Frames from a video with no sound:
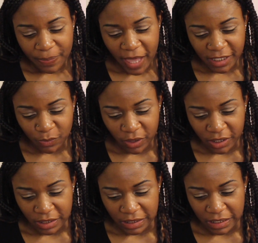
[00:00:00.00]
that's one
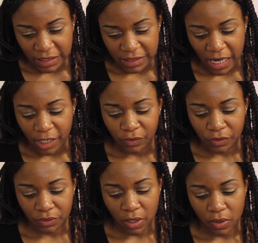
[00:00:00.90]
of the things that I do
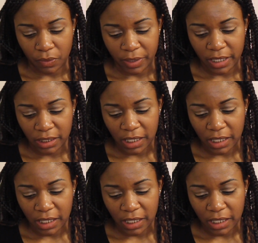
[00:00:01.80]
struggle with.